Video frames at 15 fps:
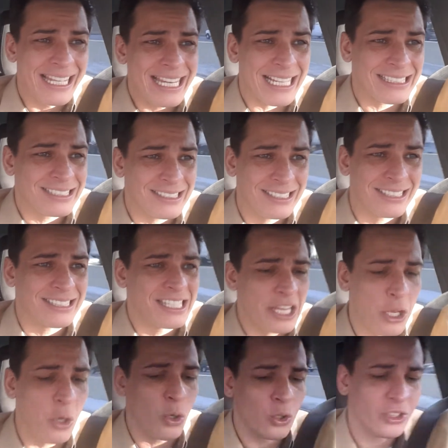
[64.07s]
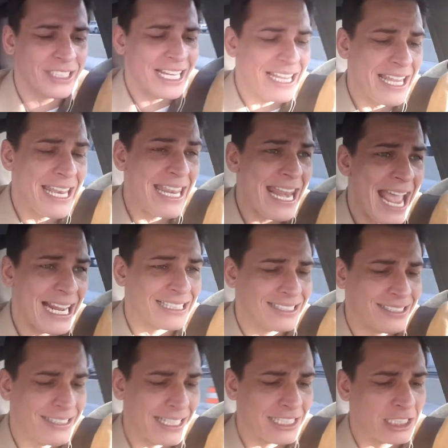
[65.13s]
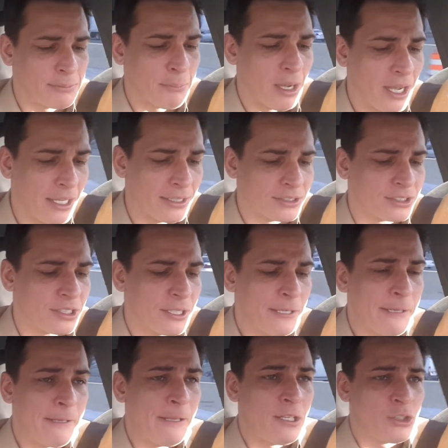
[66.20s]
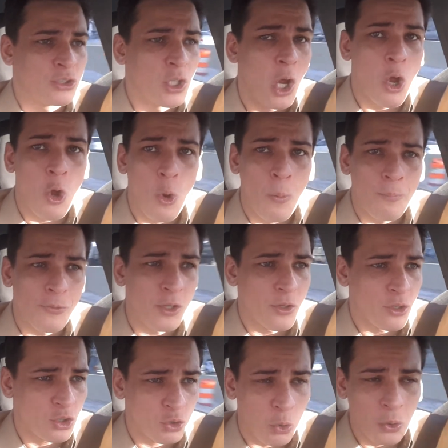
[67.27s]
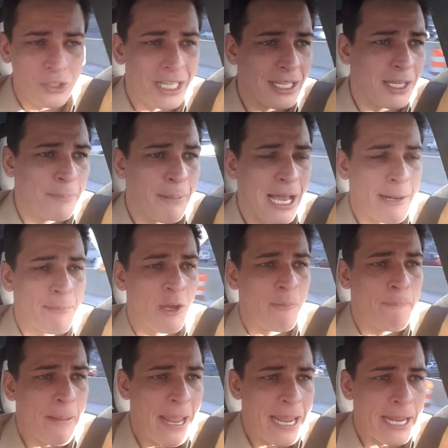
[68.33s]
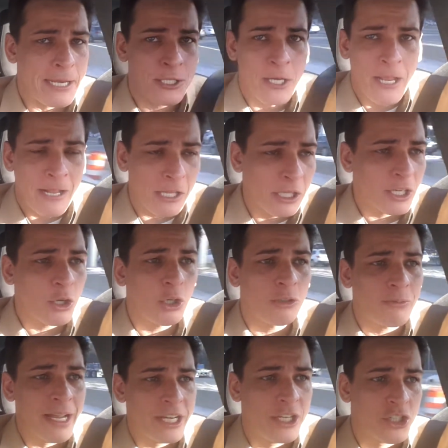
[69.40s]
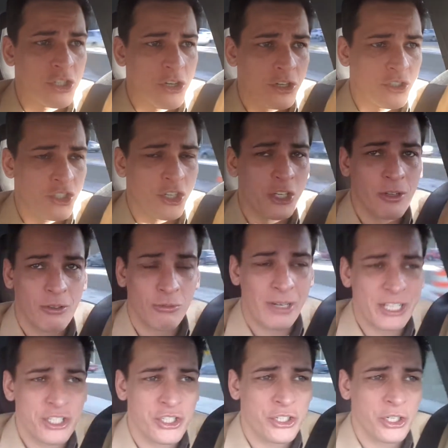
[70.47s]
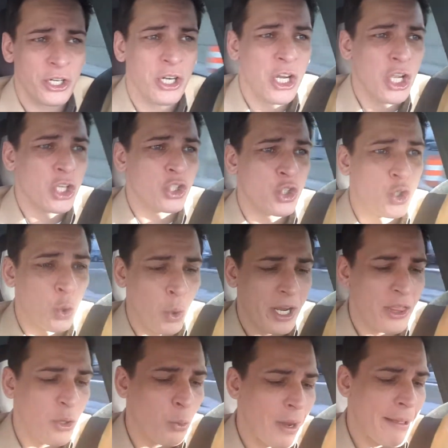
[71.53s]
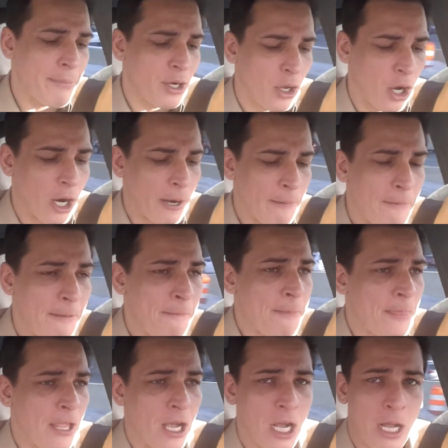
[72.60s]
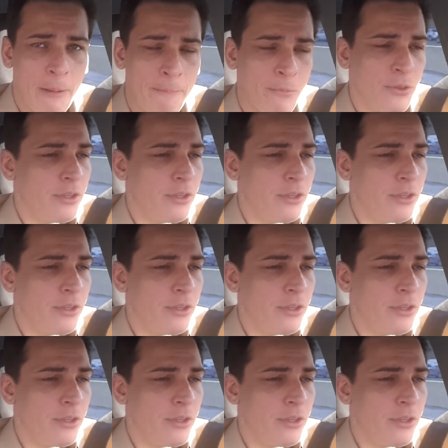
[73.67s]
Linux skills in the next six months. So scroll down to the bottom of your page, click on register, register join the webinar. Uh,